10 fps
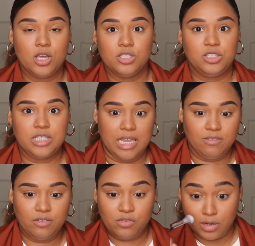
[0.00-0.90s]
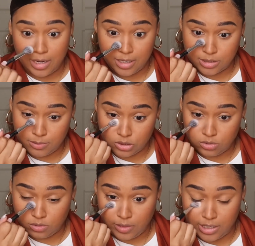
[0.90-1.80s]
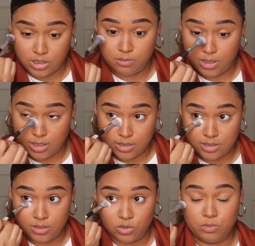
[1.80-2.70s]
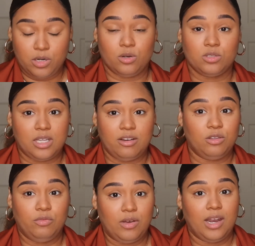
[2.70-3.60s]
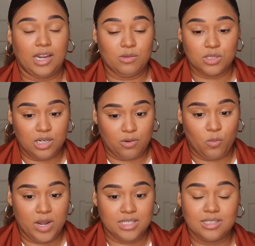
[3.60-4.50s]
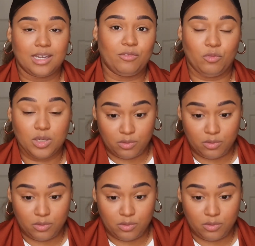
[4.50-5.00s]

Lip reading: save it for like a special occasion because it was minerals and you felt like it was gonna waste like really,